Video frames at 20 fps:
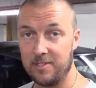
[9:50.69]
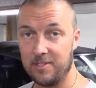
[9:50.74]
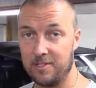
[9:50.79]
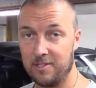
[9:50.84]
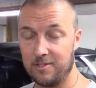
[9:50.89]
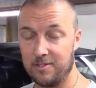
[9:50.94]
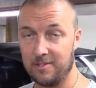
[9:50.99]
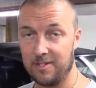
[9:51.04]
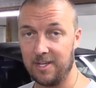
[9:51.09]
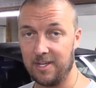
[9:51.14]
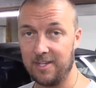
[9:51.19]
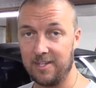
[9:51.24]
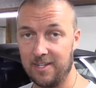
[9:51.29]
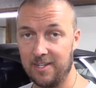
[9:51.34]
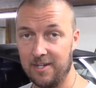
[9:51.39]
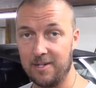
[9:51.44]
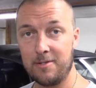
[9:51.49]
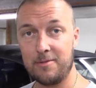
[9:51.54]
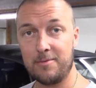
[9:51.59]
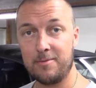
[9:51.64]
Just like
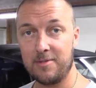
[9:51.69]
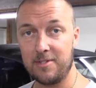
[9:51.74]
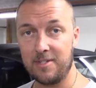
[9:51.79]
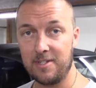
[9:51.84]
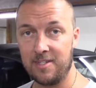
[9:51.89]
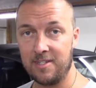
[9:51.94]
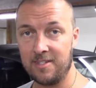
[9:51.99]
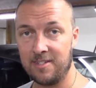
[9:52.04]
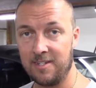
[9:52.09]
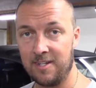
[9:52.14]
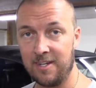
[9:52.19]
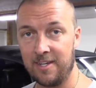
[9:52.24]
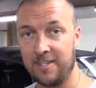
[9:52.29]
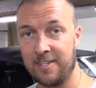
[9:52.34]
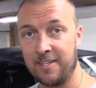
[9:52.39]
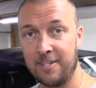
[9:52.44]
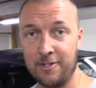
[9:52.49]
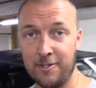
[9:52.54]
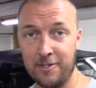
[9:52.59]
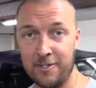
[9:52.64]
now, it's
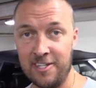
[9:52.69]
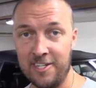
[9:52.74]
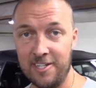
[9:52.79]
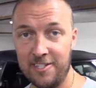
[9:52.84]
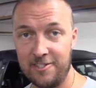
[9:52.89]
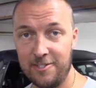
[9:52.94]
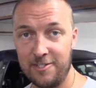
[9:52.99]
like a cooking